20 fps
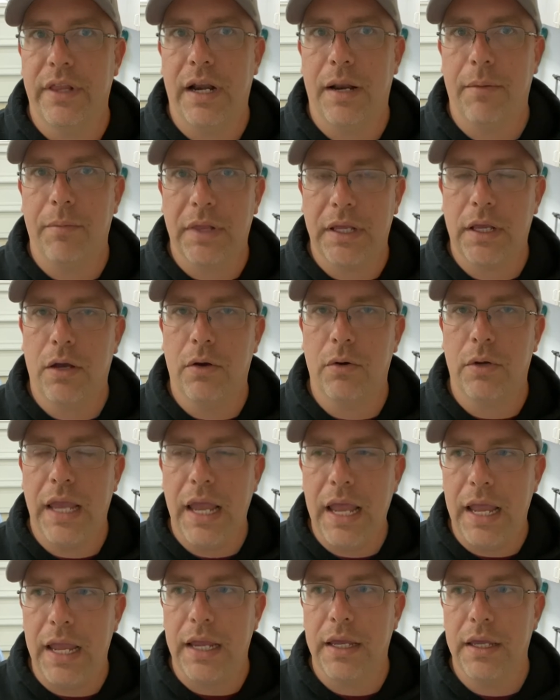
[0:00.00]
that. I'm like,
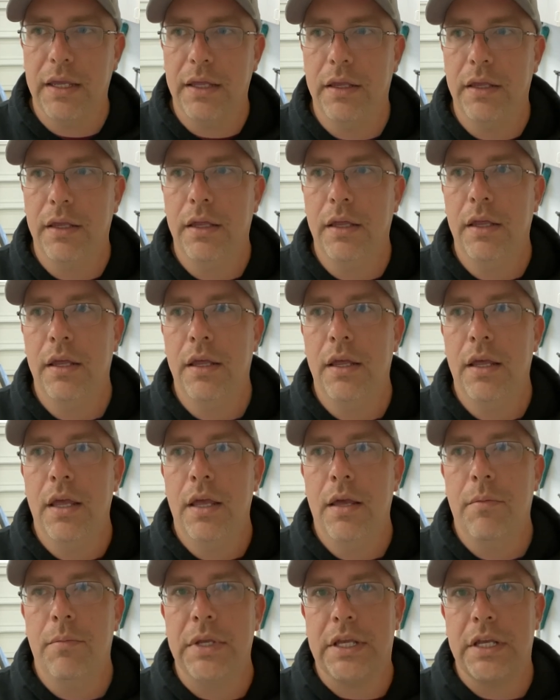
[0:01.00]
okay.
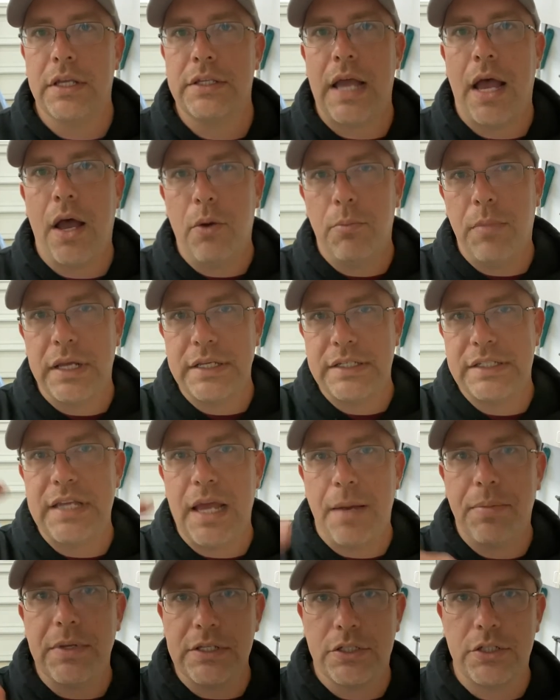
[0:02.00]
Because how my
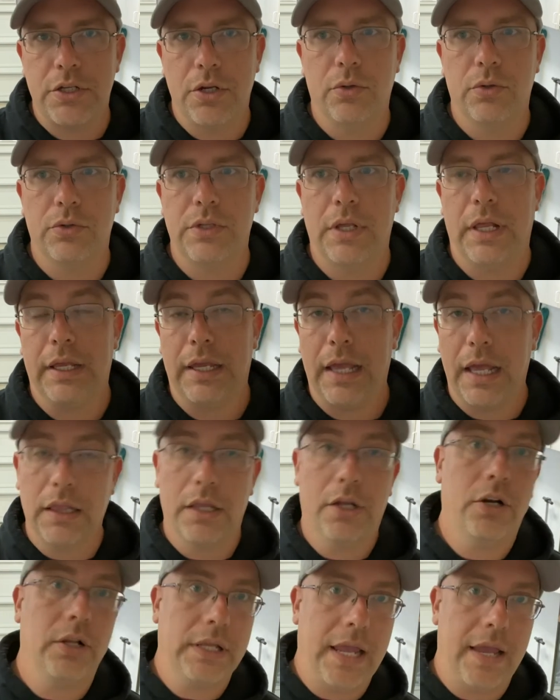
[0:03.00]
stepping stones, like, I
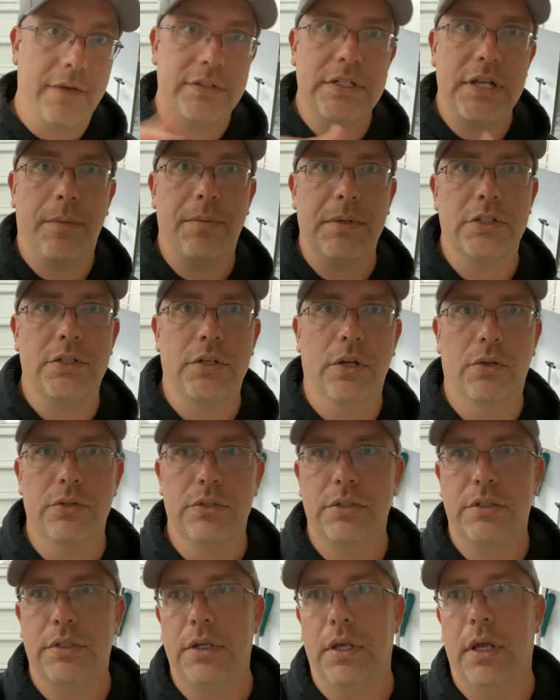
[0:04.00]
literally have stepping
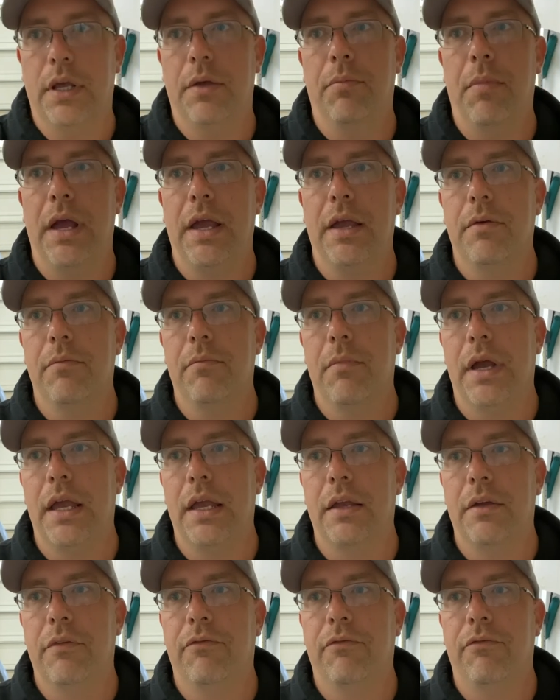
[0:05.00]
stones.
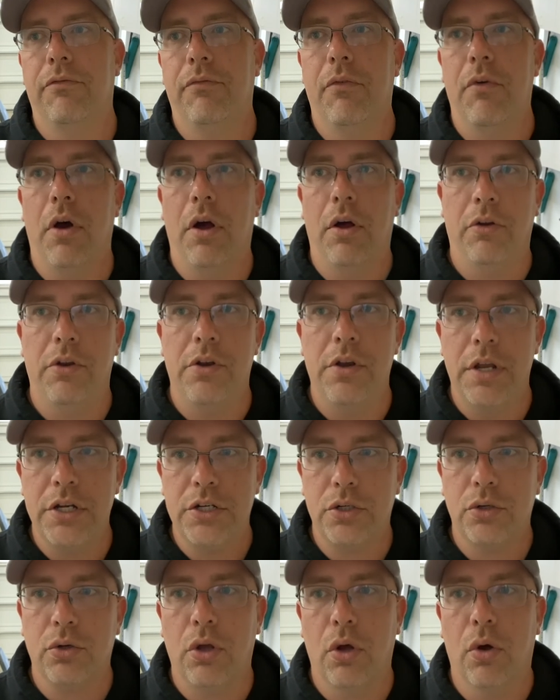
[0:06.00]
My
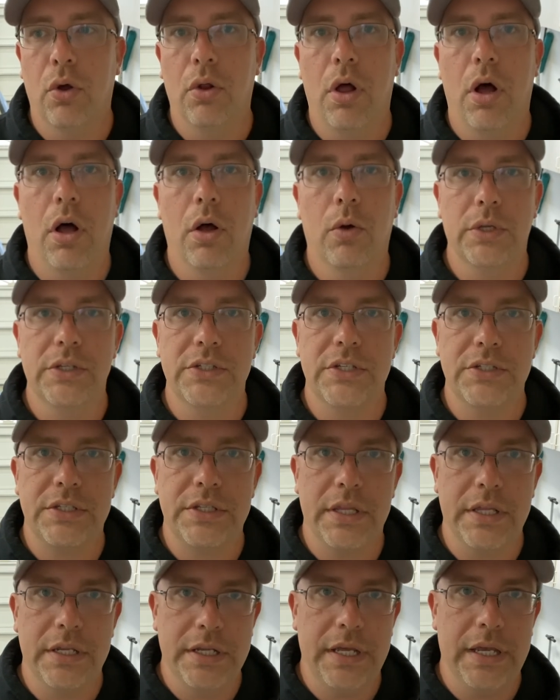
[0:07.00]
initial goal always is
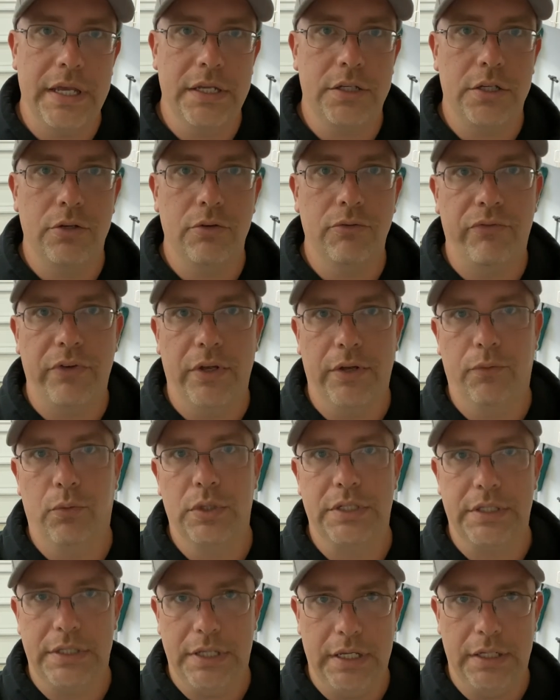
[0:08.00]
then to hit 250,
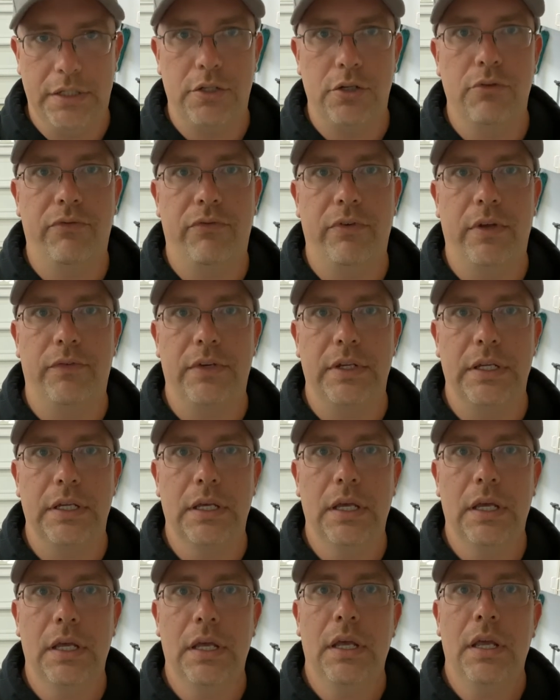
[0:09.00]
was to hit 250.
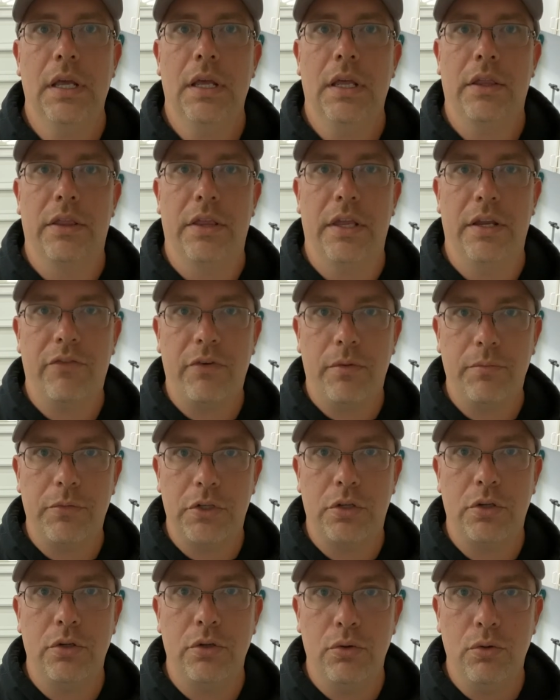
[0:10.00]
Then from
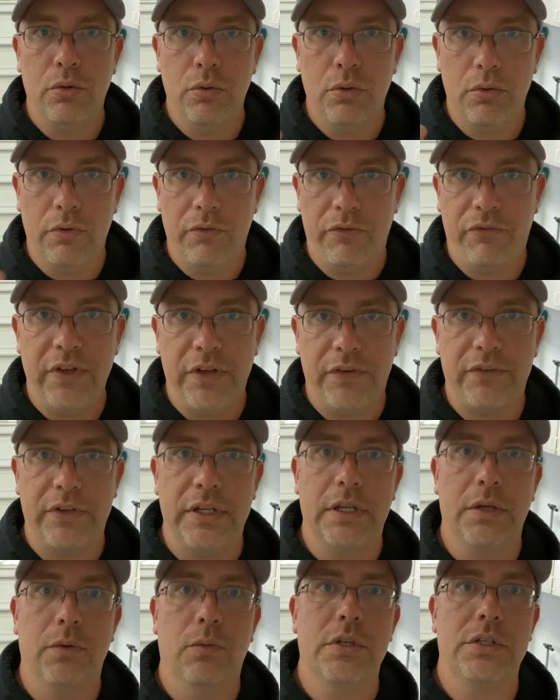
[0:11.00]

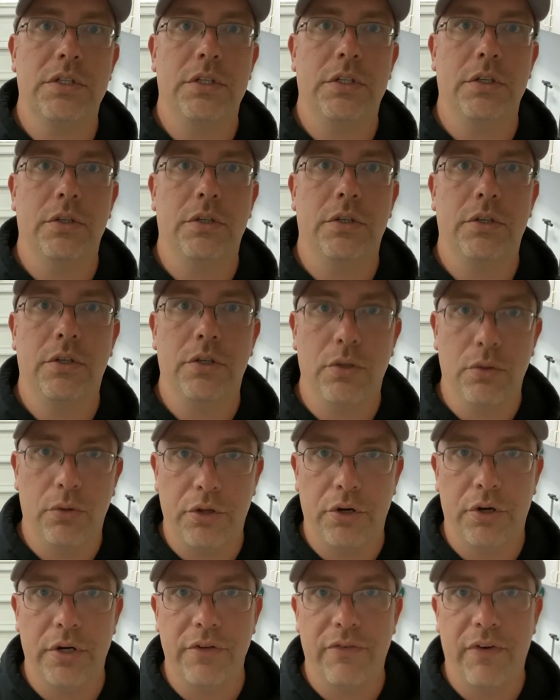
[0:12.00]
250 was to
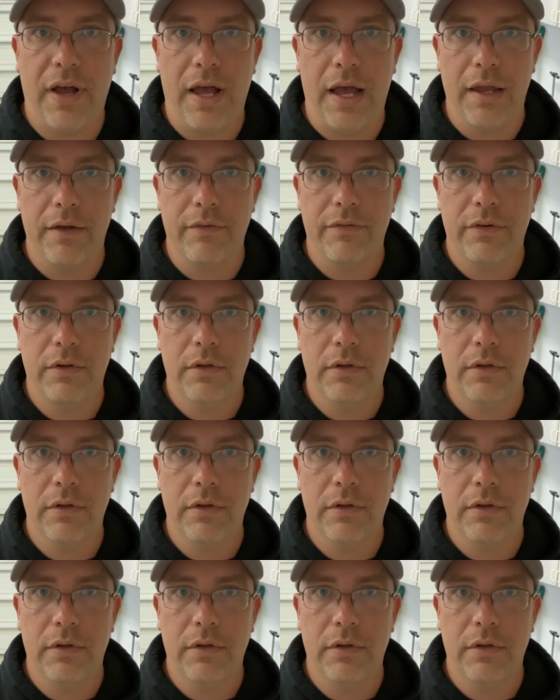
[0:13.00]
235.